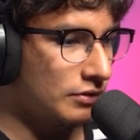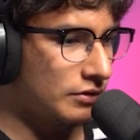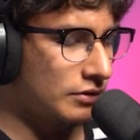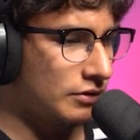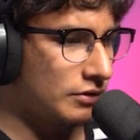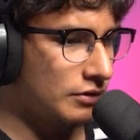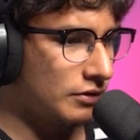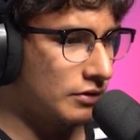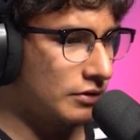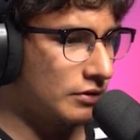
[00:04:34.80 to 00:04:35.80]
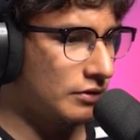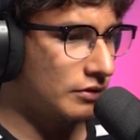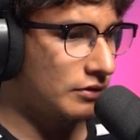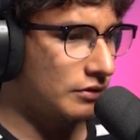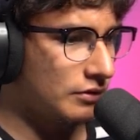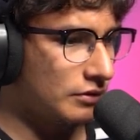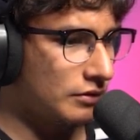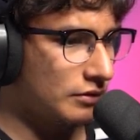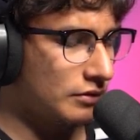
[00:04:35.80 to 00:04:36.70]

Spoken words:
(silence)